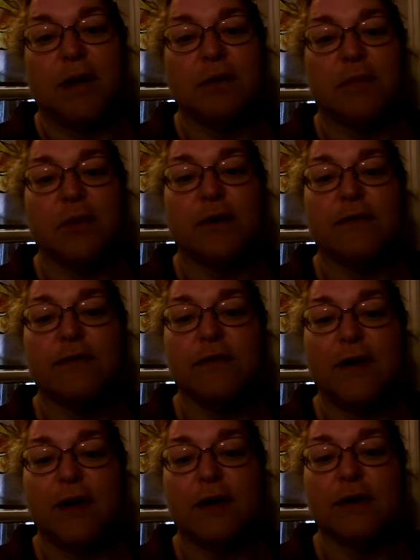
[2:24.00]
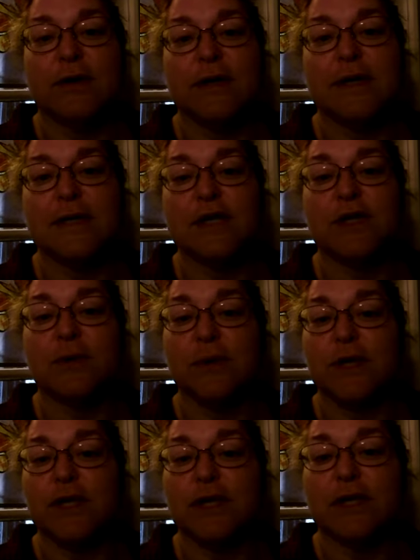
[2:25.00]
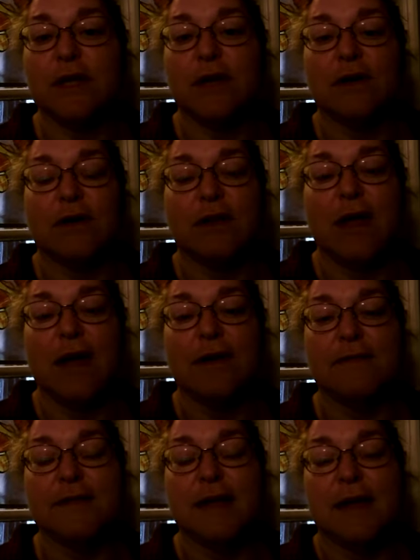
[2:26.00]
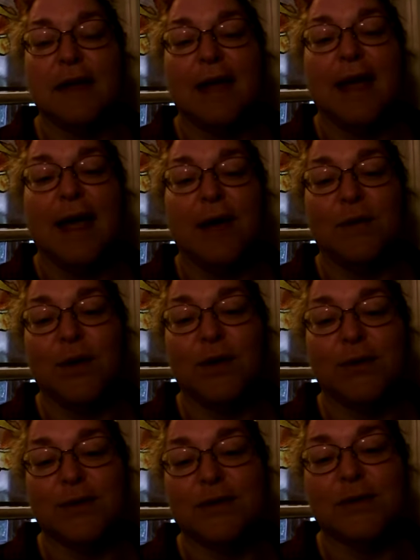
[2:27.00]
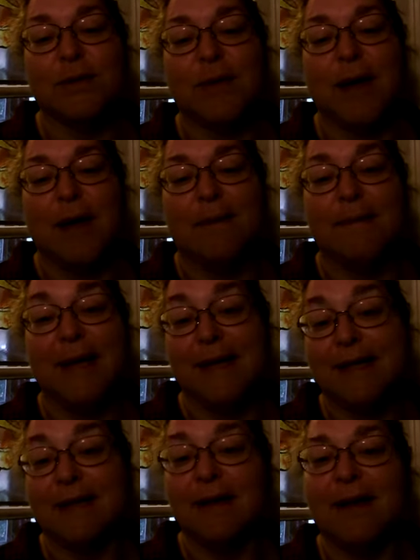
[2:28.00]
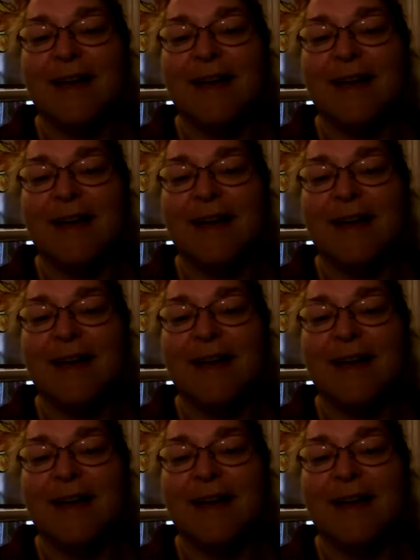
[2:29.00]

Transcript: more fair situation in our lives. And we can also eat.